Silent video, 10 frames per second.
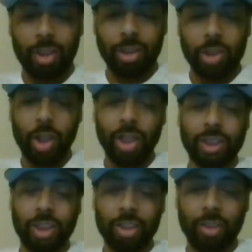He tries
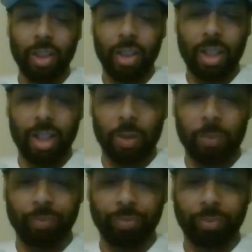to get
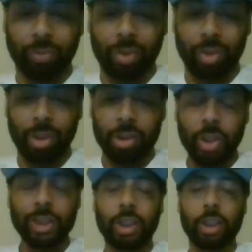he
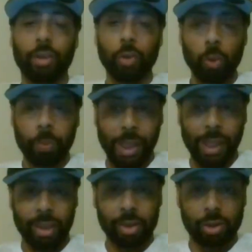tries to get a new package,